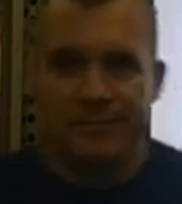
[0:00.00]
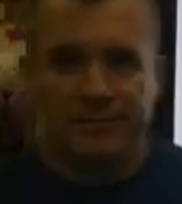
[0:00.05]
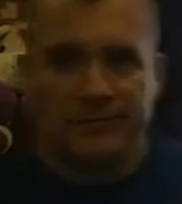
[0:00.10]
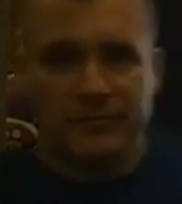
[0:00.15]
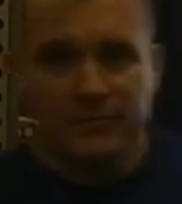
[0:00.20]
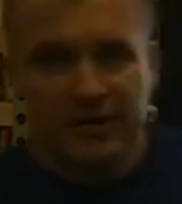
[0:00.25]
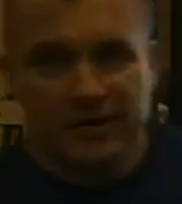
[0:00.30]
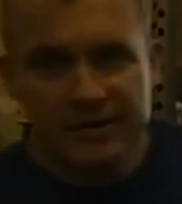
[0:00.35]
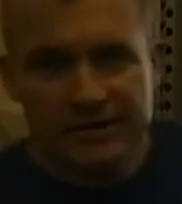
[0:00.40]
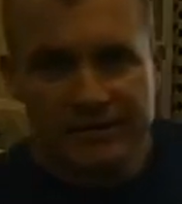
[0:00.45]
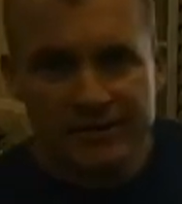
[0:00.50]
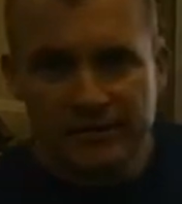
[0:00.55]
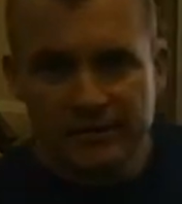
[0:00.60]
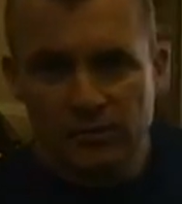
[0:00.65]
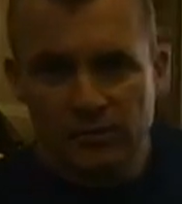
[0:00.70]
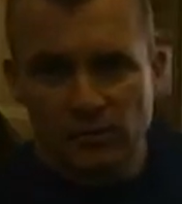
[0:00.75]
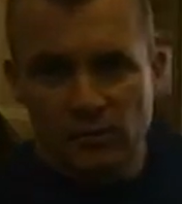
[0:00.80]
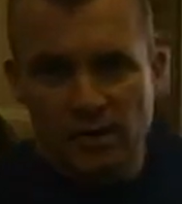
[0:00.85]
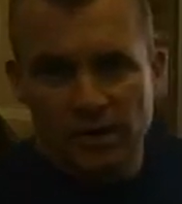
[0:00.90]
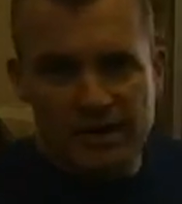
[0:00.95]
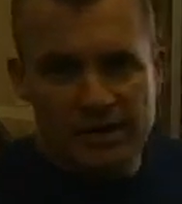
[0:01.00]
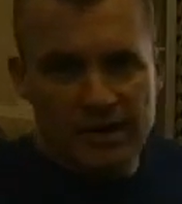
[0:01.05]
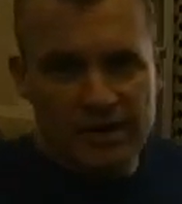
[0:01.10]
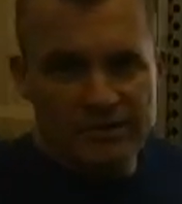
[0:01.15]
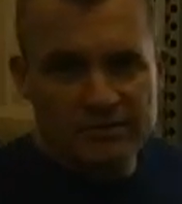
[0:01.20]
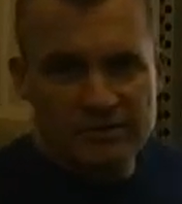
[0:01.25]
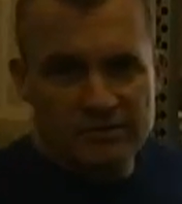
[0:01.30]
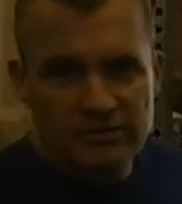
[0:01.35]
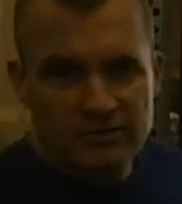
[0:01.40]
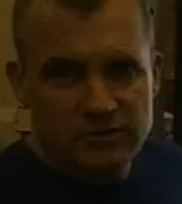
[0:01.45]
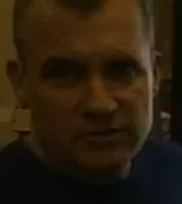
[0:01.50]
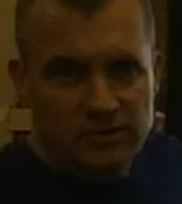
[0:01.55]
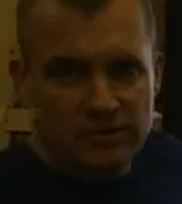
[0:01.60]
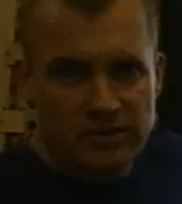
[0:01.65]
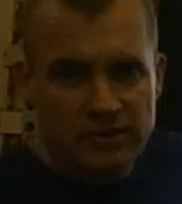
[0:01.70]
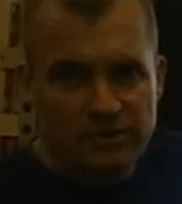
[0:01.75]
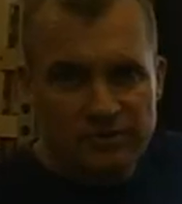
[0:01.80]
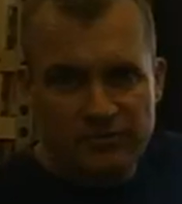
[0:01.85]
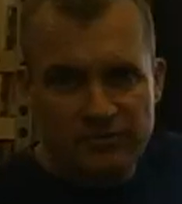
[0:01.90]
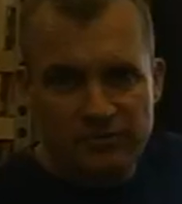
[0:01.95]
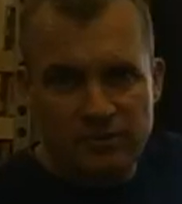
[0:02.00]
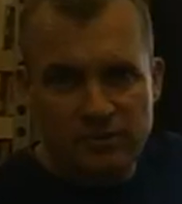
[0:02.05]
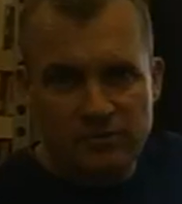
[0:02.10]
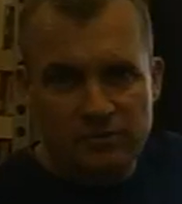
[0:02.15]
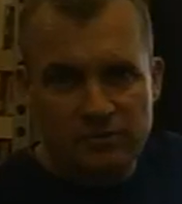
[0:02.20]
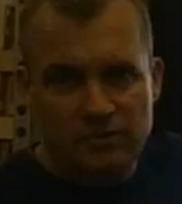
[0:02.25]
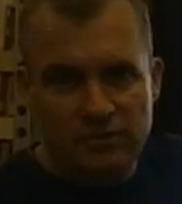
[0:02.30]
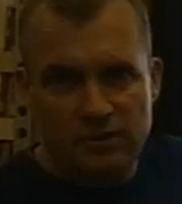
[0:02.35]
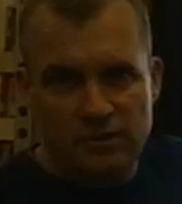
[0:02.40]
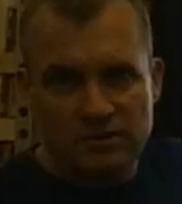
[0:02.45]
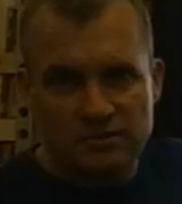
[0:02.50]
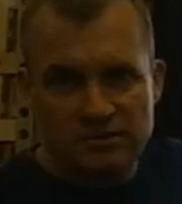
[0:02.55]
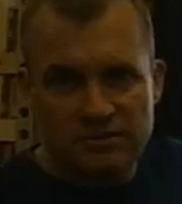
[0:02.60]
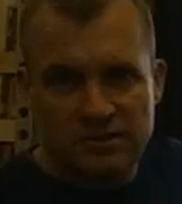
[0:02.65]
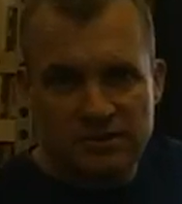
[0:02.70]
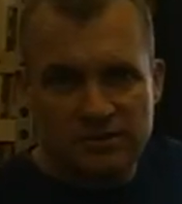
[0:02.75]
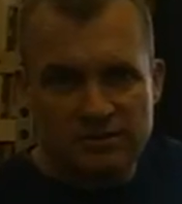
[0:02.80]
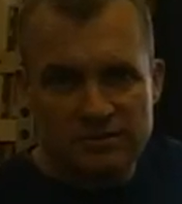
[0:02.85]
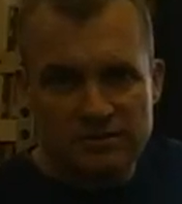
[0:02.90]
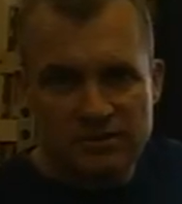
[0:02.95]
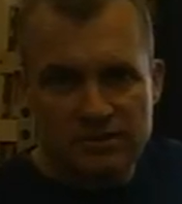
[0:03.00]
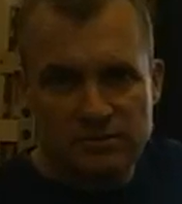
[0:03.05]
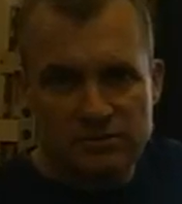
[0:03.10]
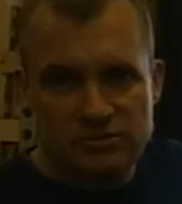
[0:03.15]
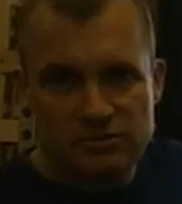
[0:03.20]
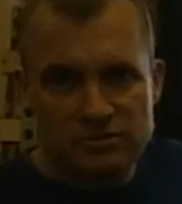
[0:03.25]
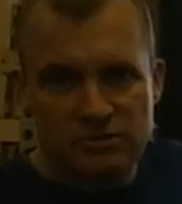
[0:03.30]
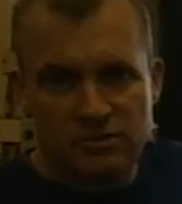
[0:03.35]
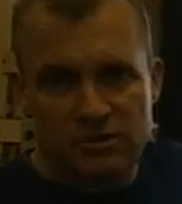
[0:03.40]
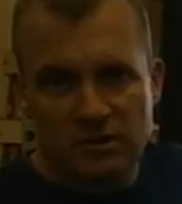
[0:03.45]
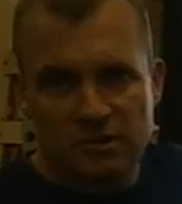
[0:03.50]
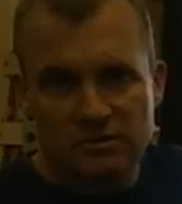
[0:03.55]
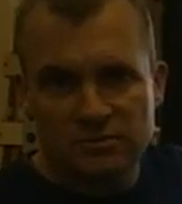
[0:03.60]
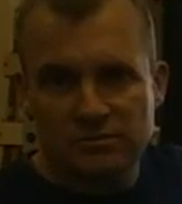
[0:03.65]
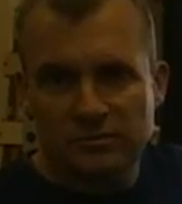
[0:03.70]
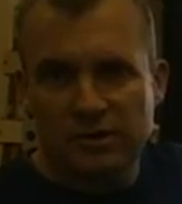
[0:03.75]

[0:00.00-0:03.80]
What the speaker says: Ready? What not to do. On your phone, you lost. Eating a sandwich, you lost.